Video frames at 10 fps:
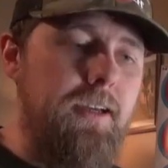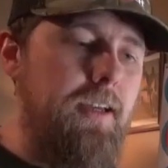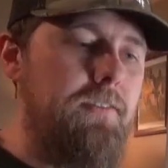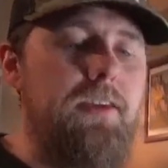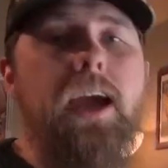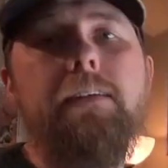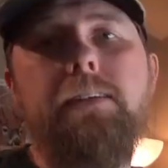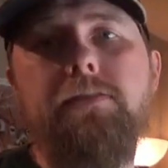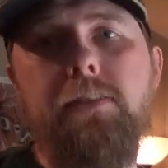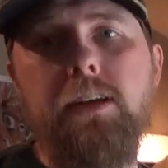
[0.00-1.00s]
if you have it
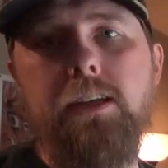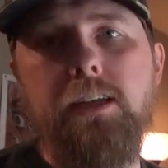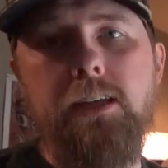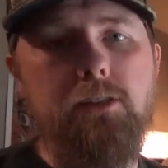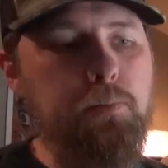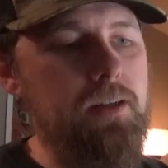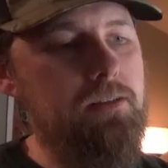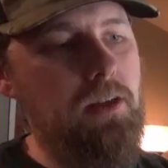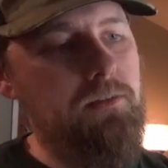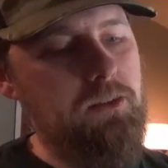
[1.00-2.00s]
in front of you, it's pretty
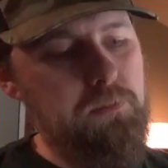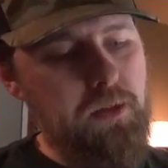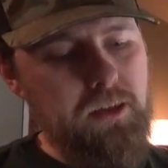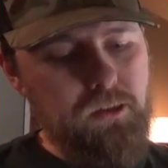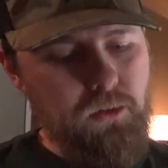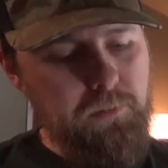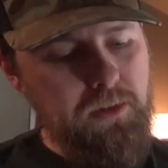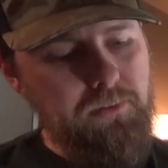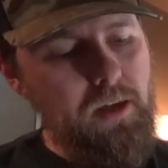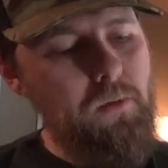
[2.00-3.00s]
self-explanatory. But
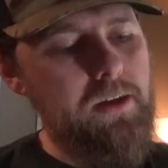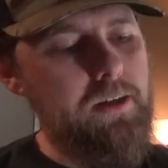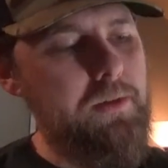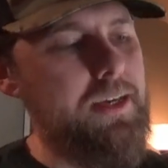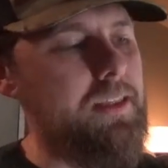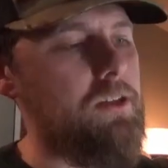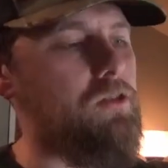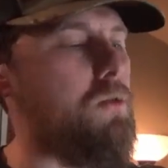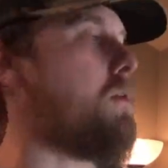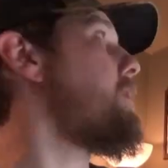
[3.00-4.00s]
if I wanted to make this
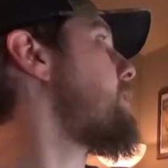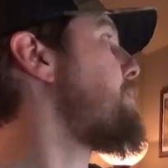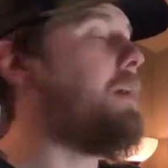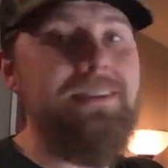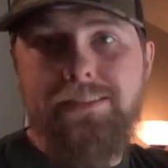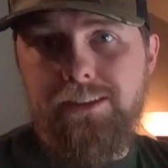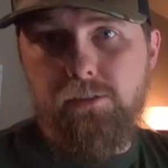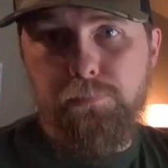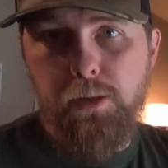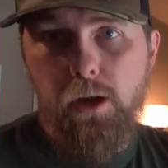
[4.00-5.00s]
shorter, to press this
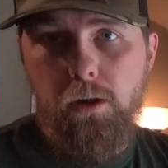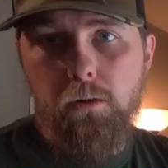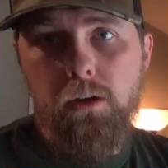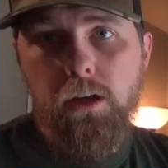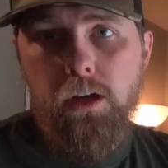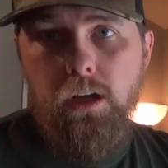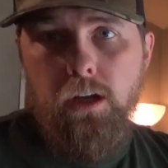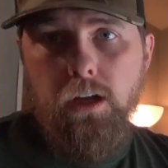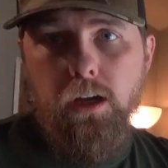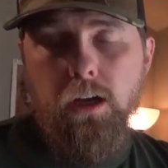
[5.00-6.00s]
bow
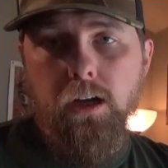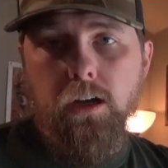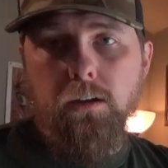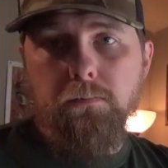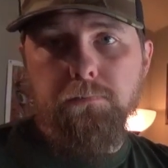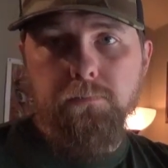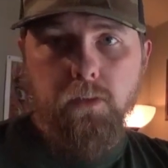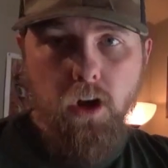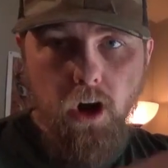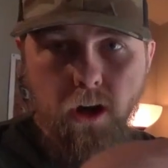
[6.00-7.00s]

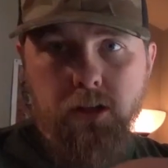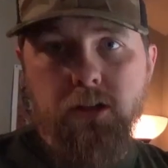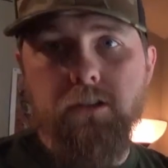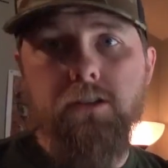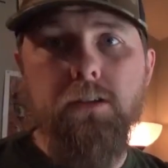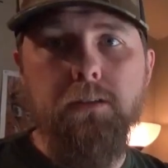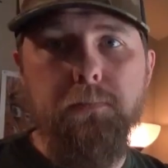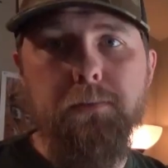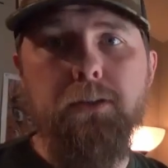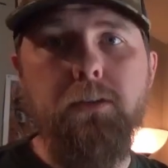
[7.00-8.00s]
harder, to
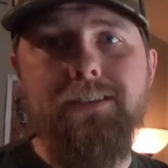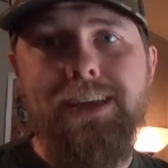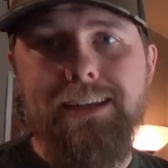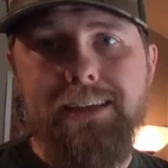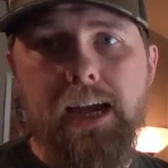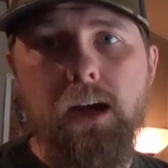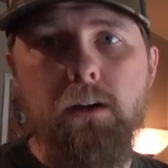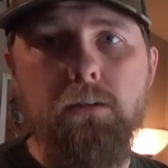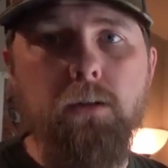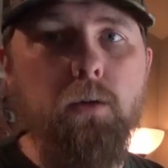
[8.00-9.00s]
maybe do a
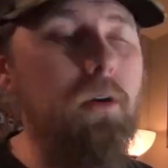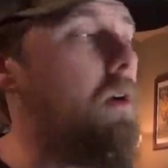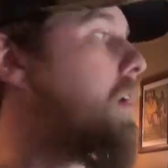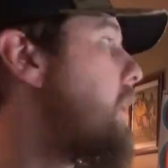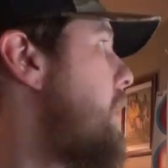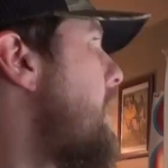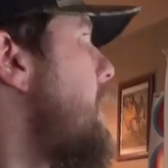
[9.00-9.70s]
takedown, or